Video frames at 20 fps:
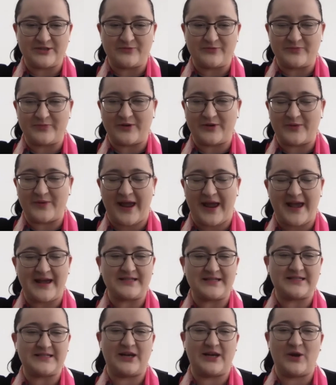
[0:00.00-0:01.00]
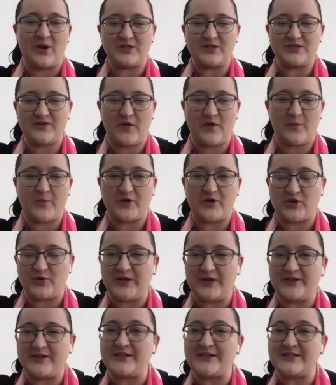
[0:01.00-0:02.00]
creates lots of
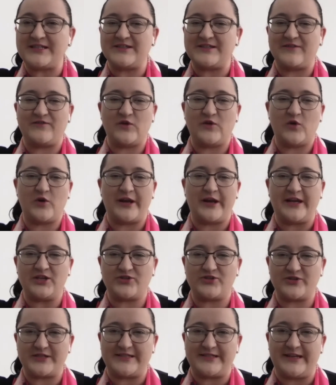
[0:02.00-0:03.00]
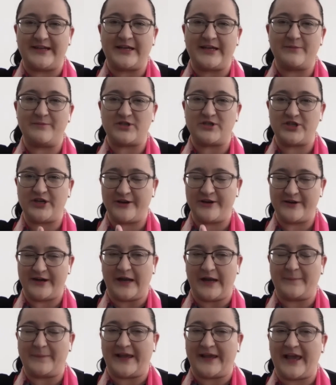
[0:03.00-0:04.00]
opportunities for interesting machine learning
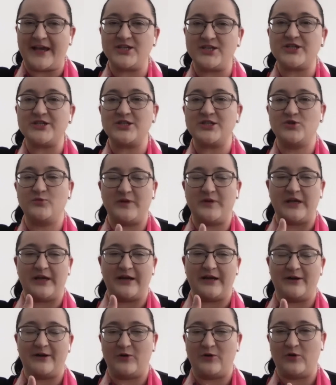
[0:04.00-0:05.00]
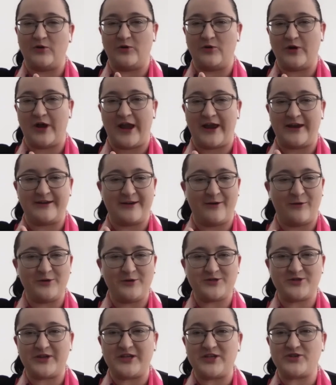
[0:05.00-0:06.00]
applications to be, and
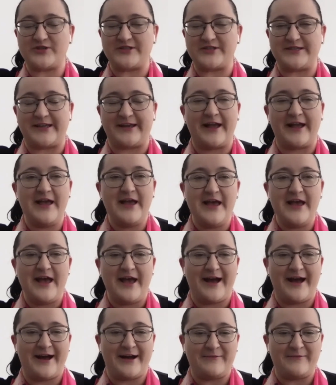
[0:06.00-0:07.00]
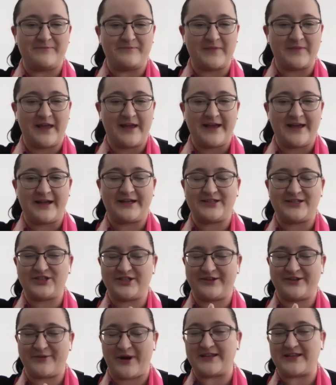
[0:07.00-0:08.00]
also interesting,
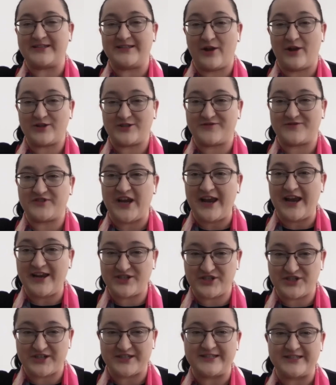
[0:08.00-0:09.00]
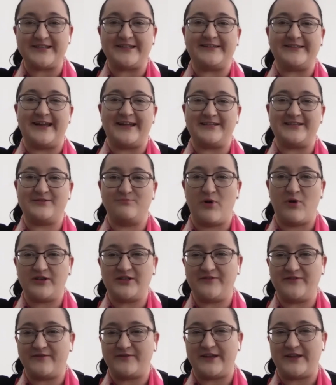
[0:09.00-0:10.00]
creates lots of challenges that
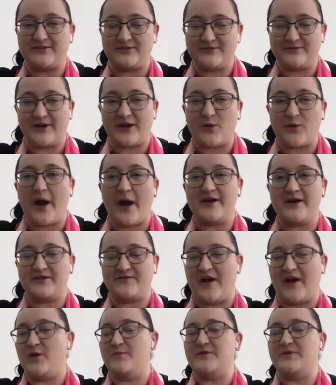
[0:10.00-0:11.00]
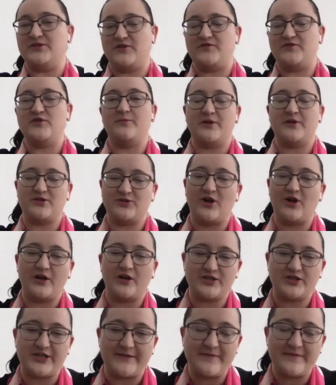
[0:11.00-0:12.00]
require development of new
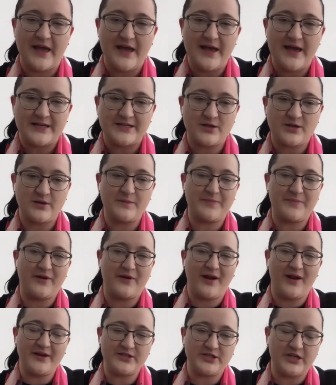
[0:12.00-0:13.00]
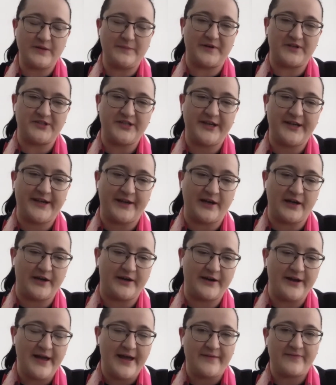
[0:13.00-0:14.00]
methodology. So in biology in
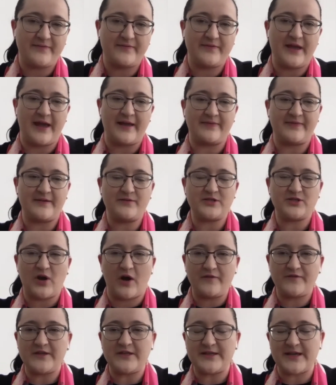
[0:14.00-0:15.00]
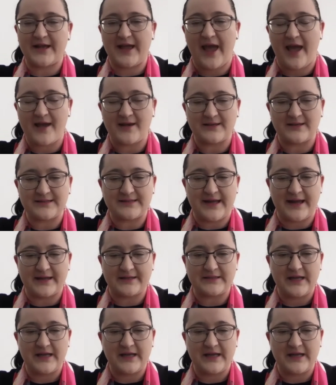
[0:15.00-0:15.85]
particular, there is often the case that